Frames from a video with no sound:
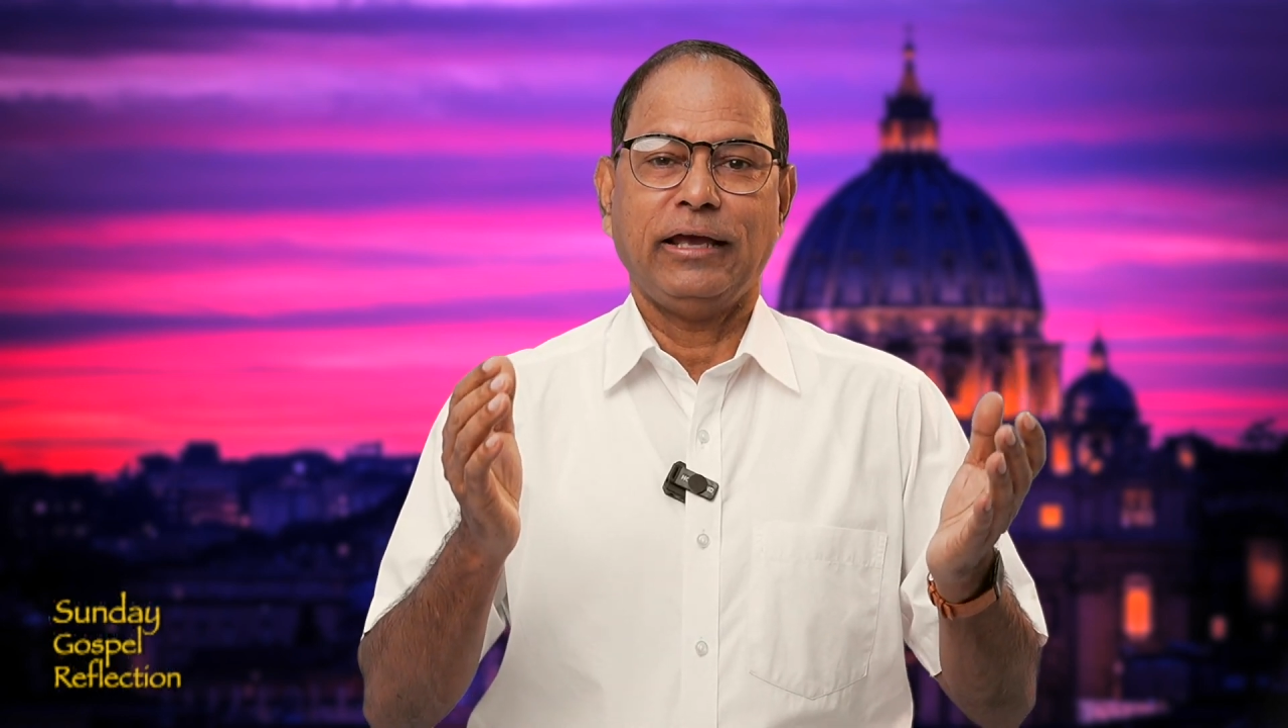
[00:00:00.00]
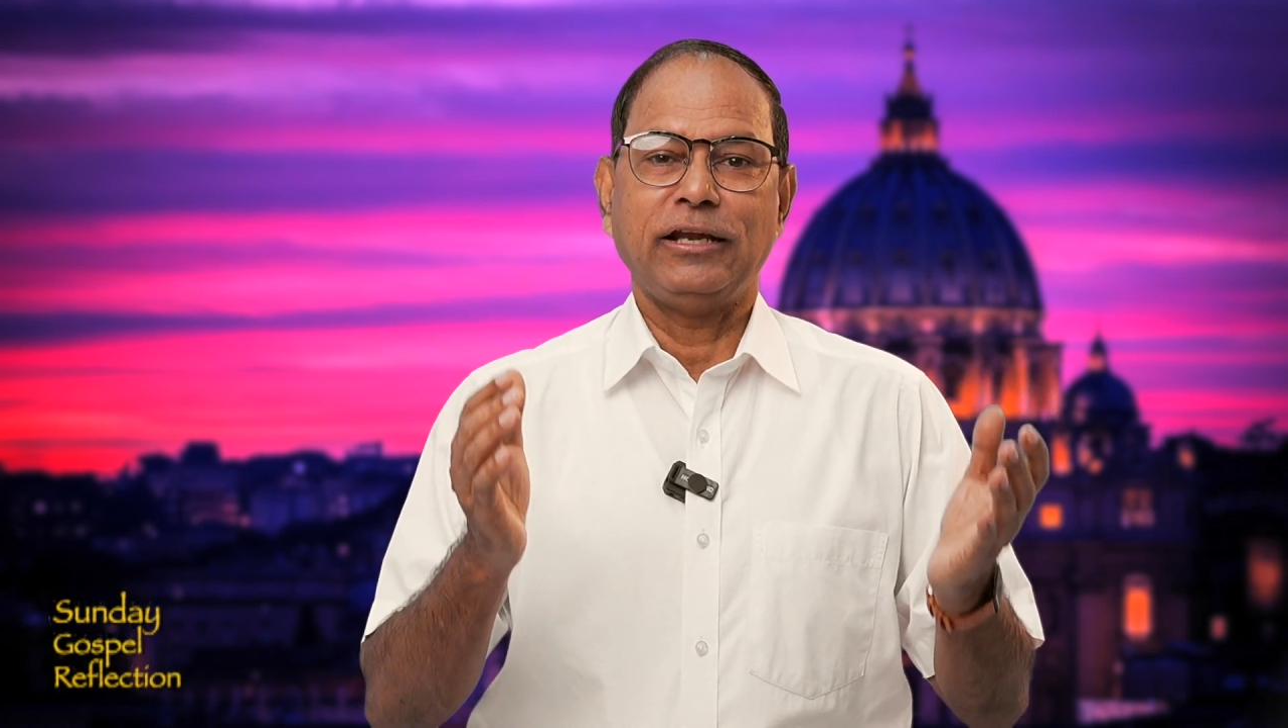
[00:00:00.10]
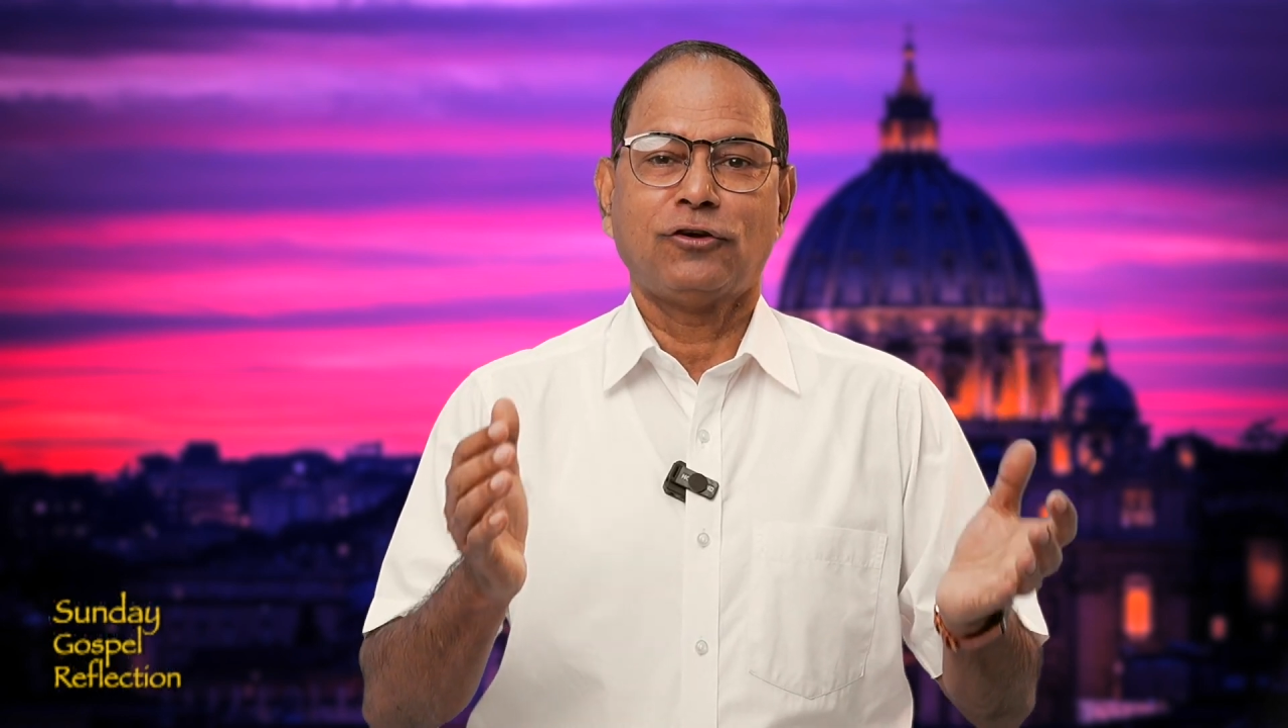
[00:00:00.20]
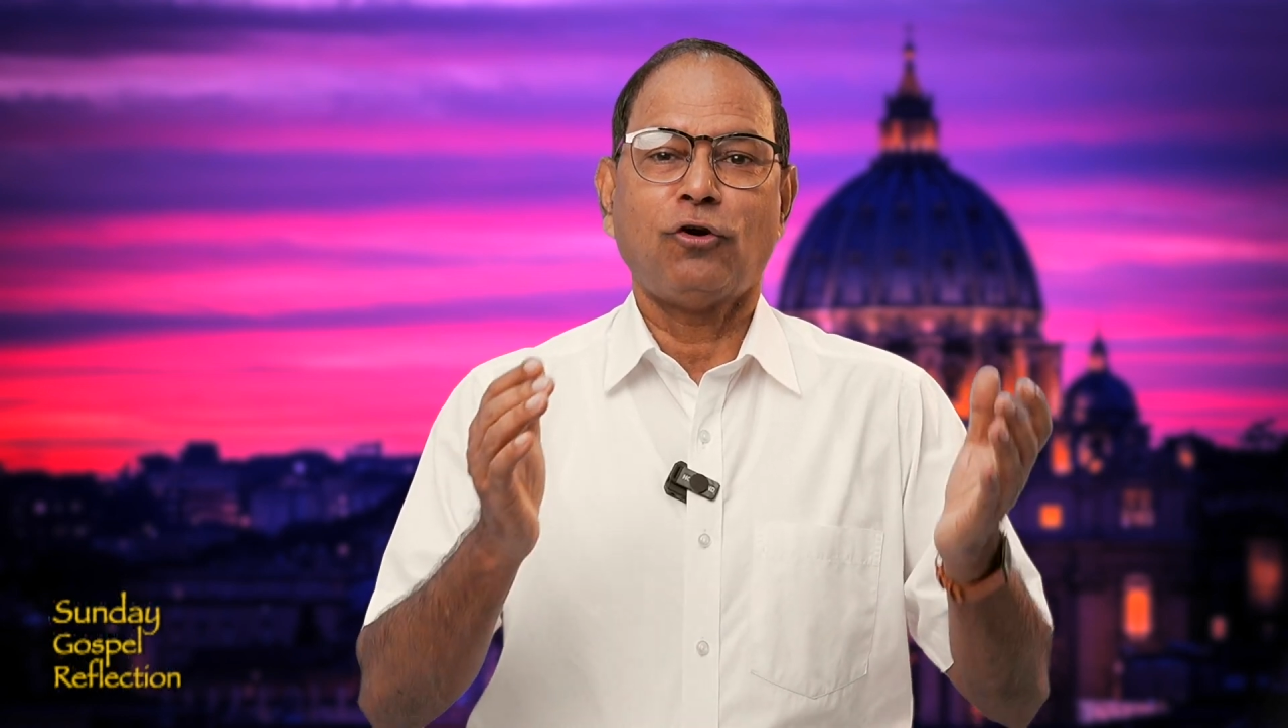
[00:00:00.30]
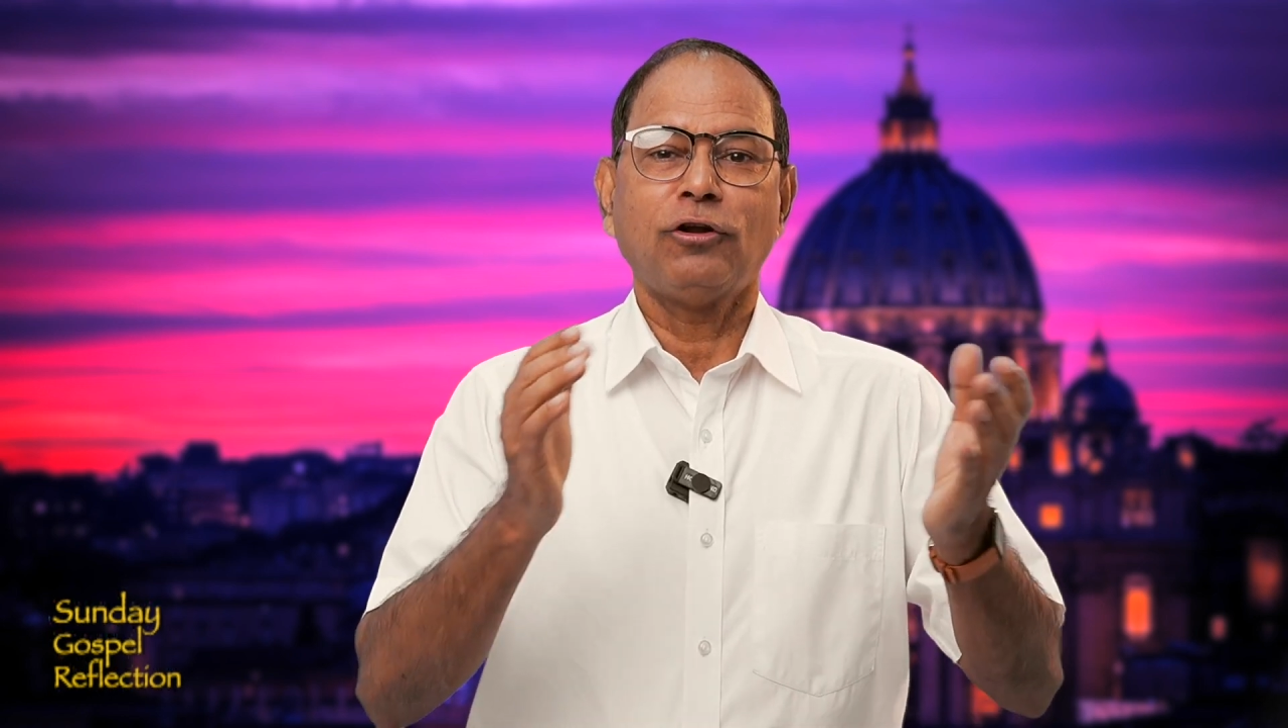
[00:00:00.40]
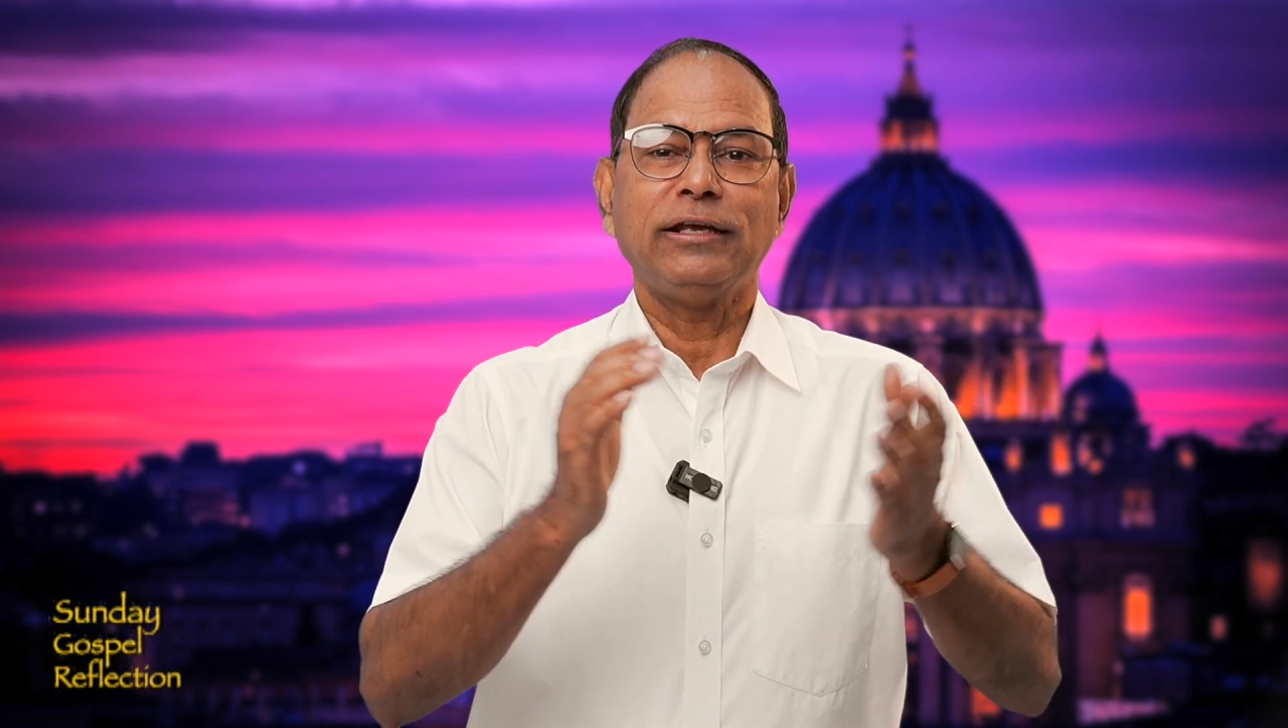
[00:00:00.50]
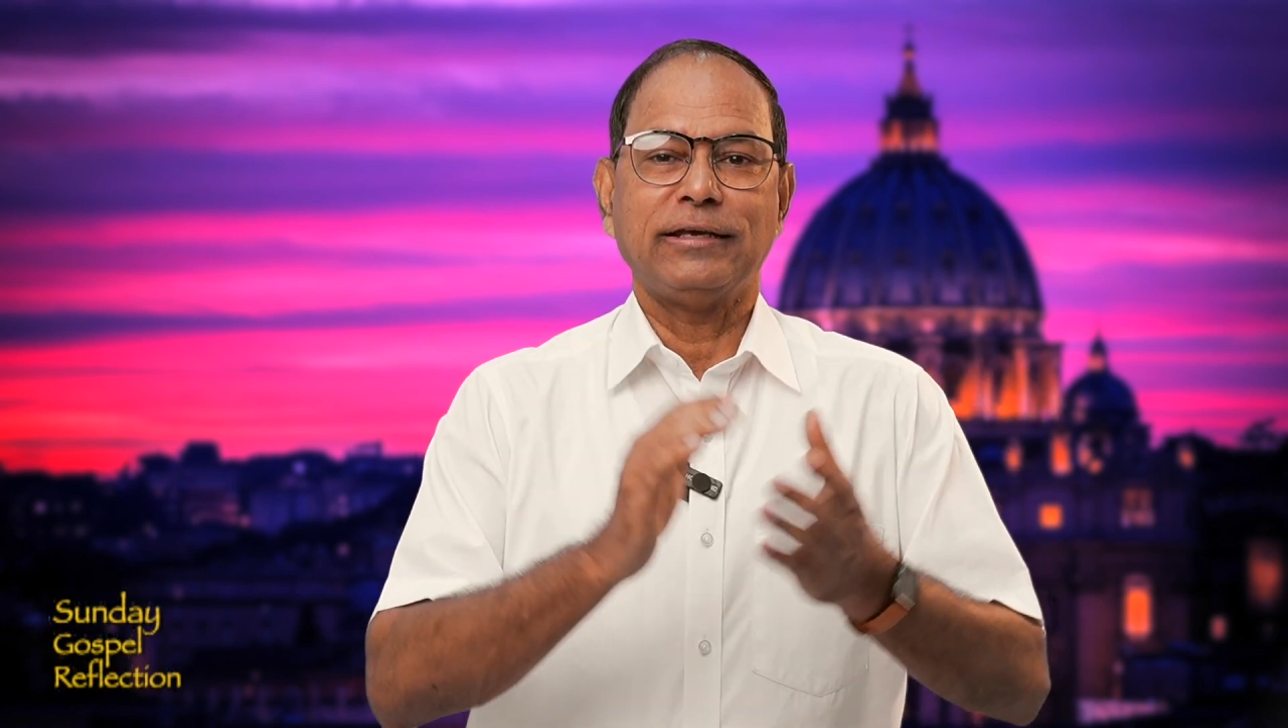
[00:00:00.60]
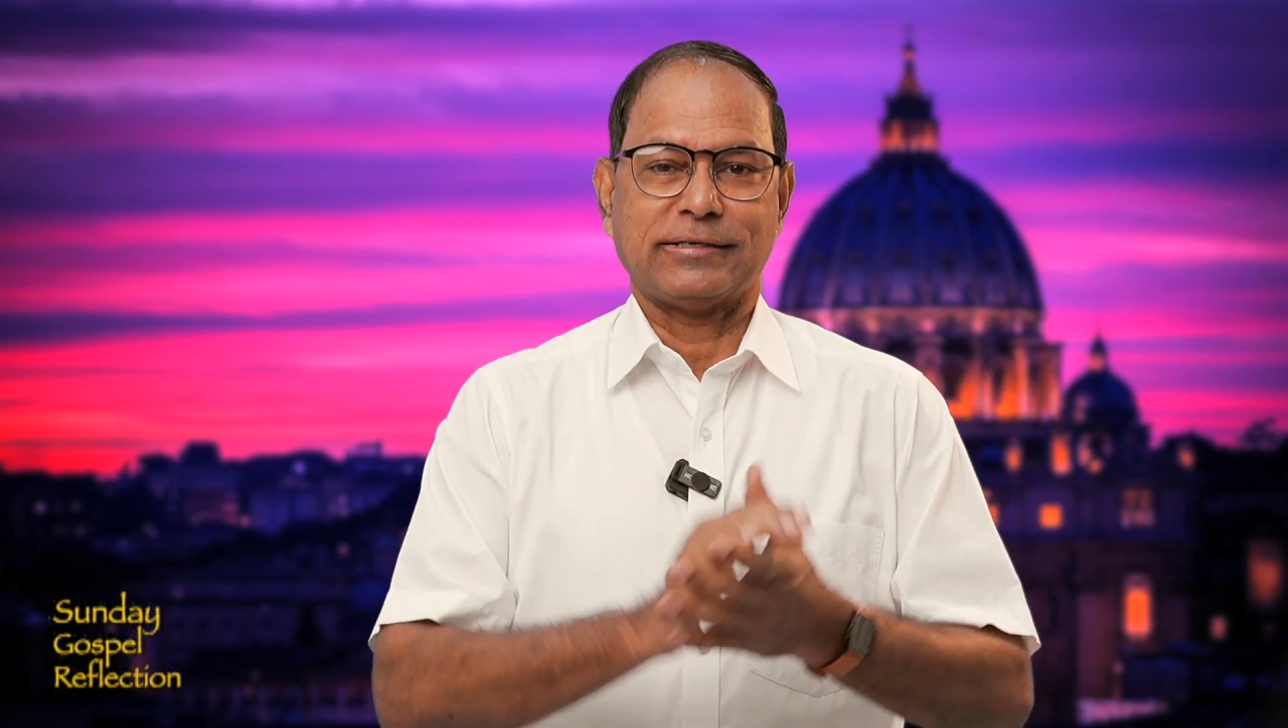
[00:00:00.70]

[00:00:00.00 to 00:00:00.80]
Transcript: in calling